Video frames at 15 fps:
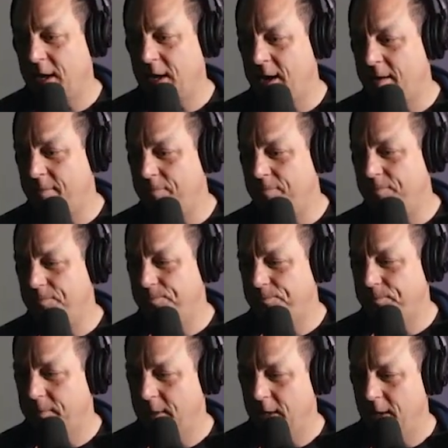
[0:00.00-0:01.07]
And
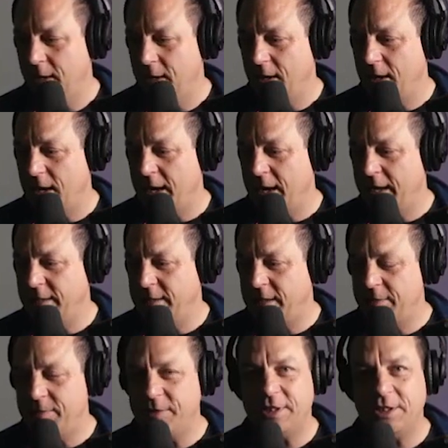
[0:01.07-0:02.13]

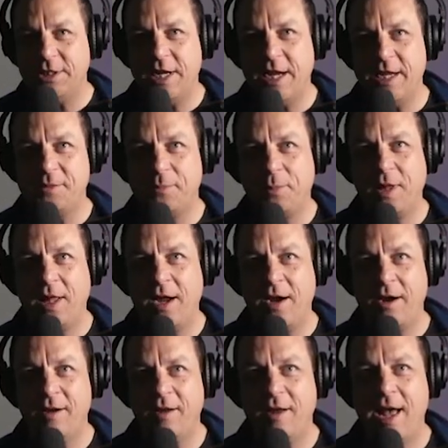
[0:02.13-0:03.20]
he was a jazz
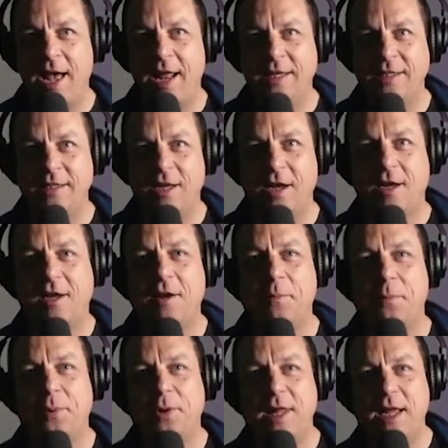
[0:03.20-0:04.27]
player and a
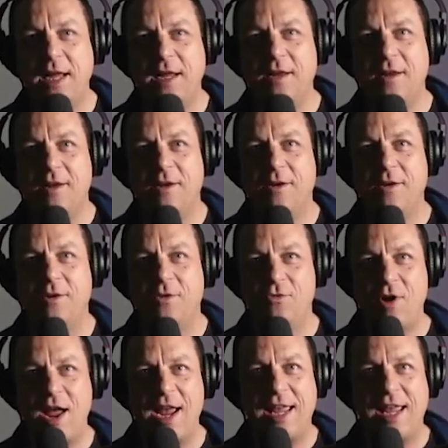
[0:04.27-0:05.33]
complete
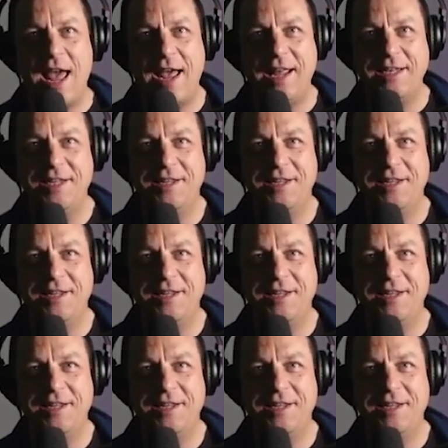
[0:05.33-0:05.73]
wreckhead.